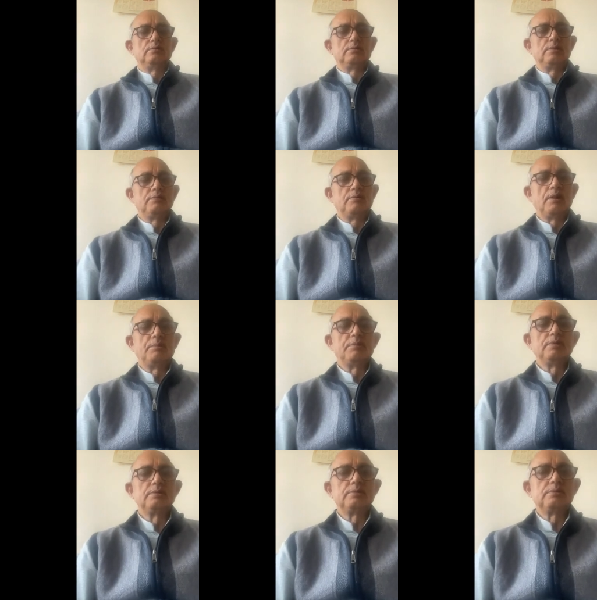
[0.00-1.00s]

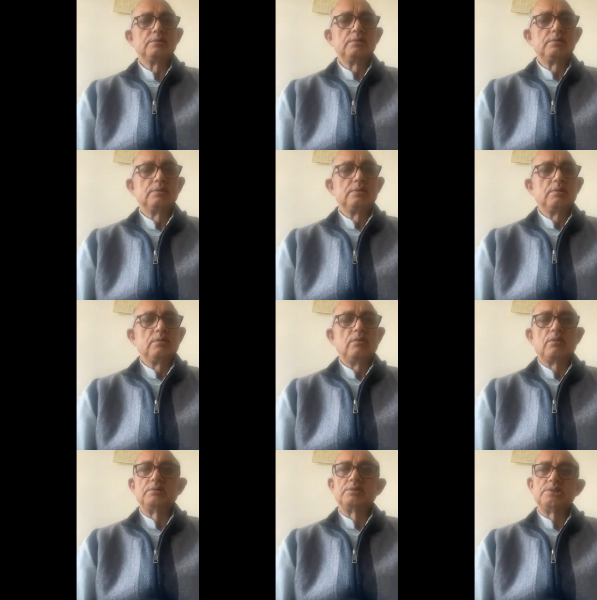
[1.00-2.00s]
environment,
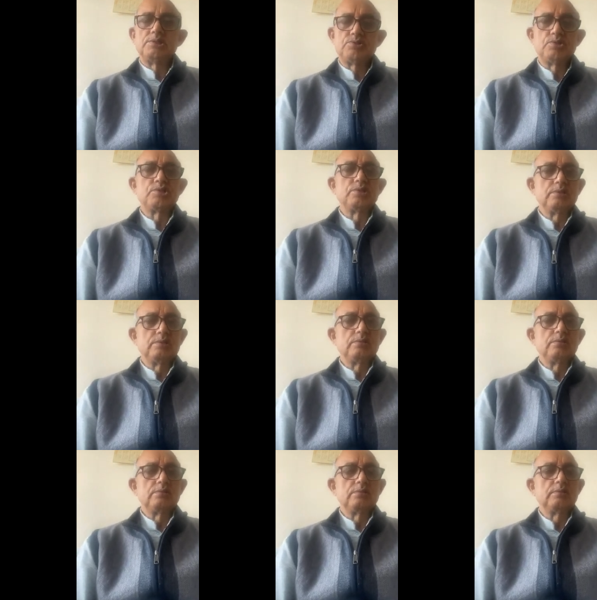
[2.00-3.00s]
or the situation
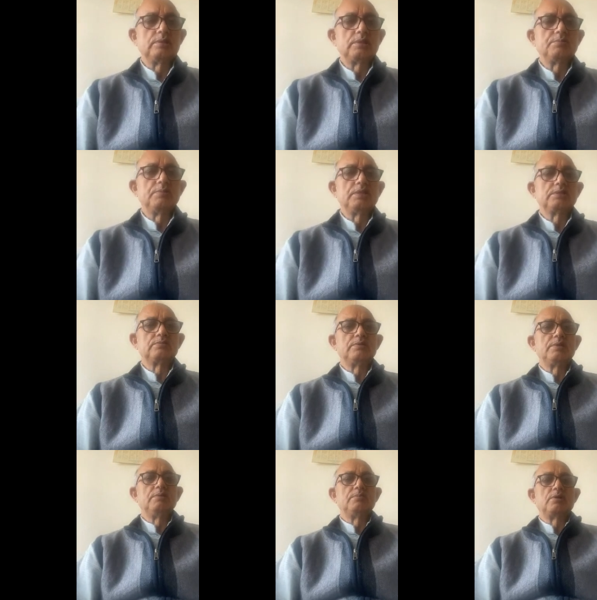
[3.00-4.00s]
that makes
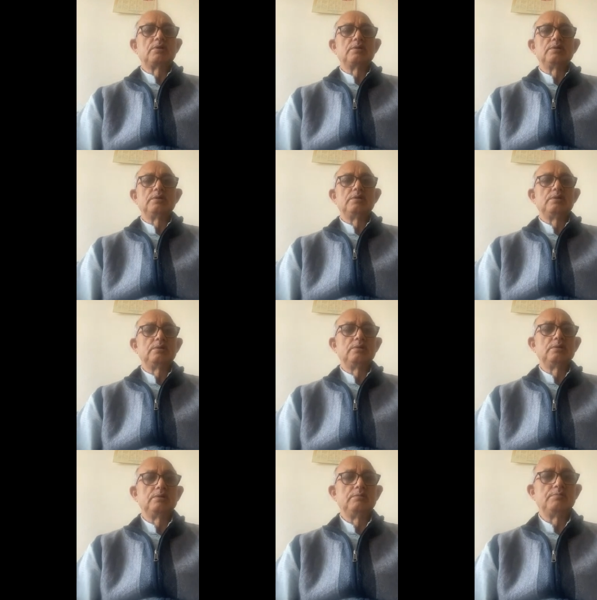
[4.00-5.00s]
very important
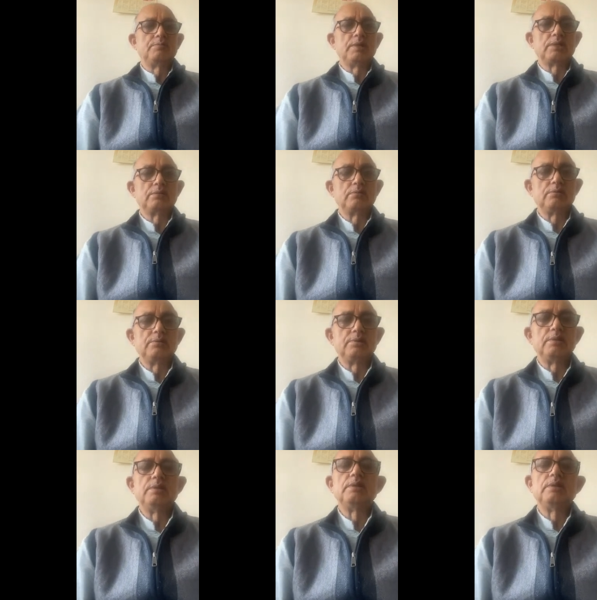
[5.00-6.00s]
impact on the